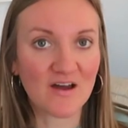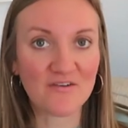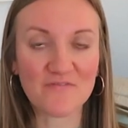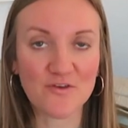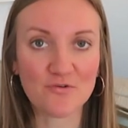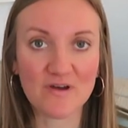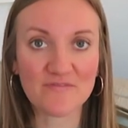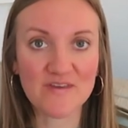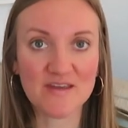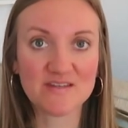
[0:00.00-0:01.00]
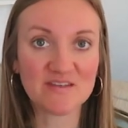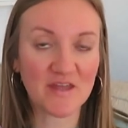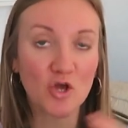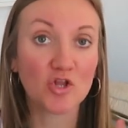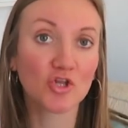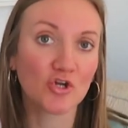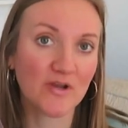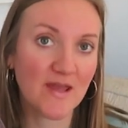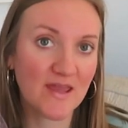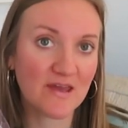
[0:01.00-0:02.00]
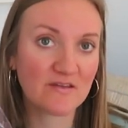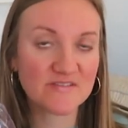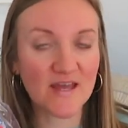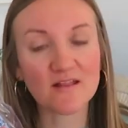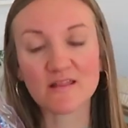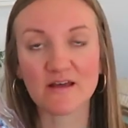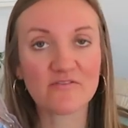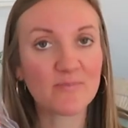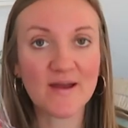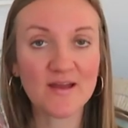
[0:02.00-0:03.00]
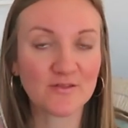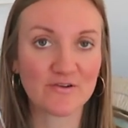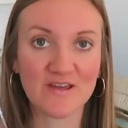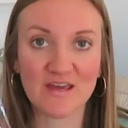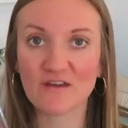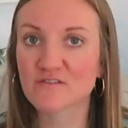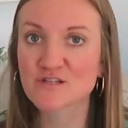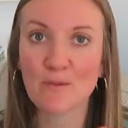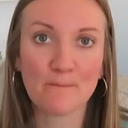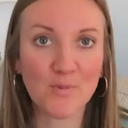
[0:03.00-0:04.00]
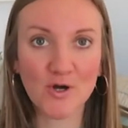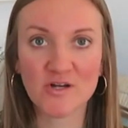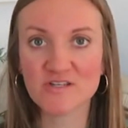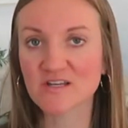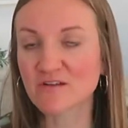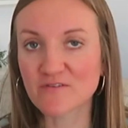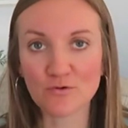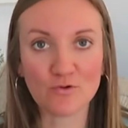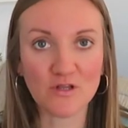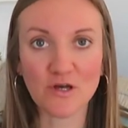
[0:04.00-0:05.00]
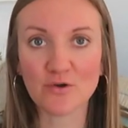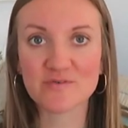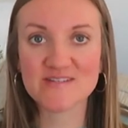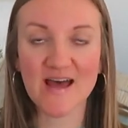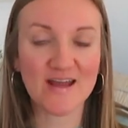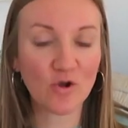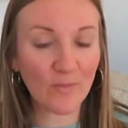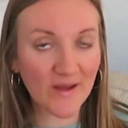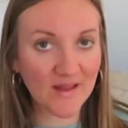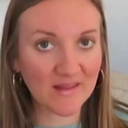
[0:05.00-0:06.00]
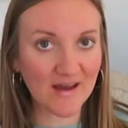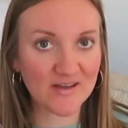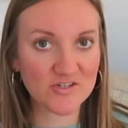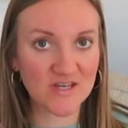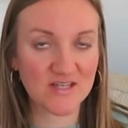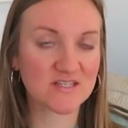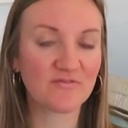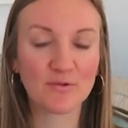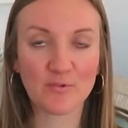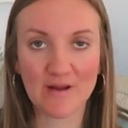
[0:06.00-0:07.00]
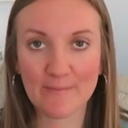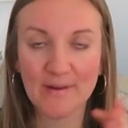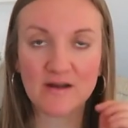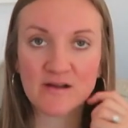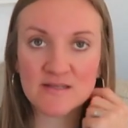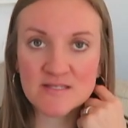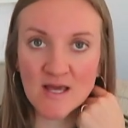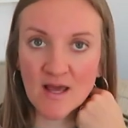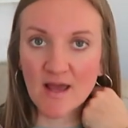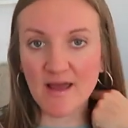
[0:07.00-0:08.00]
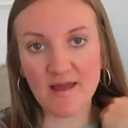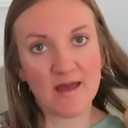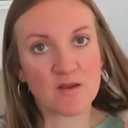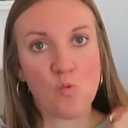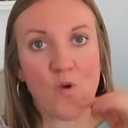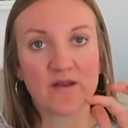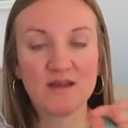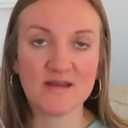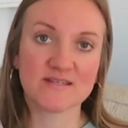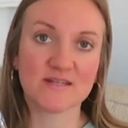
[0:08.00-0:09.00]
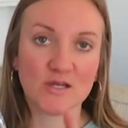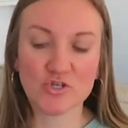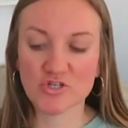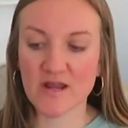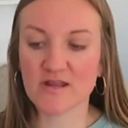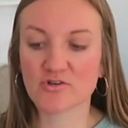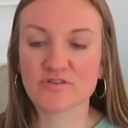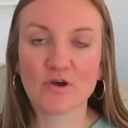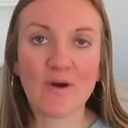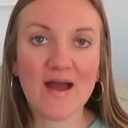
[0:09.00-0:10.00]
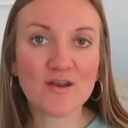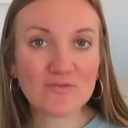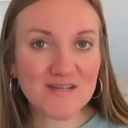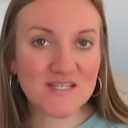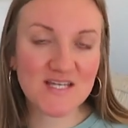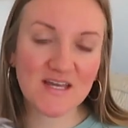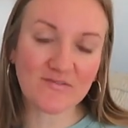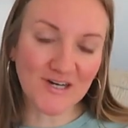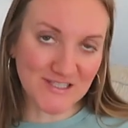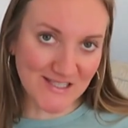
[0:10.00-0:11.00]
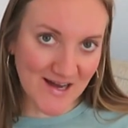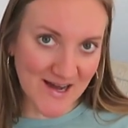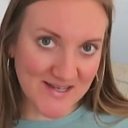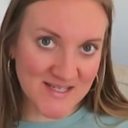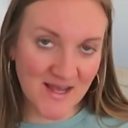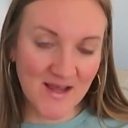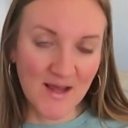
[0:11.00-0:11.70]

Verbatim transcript: a few of these like learning gifts. I love buying learning gifts, some books and a few clothes. I don't buy a lot. She gets them from grandparents and one cousin exchange. So I don't need to give a lot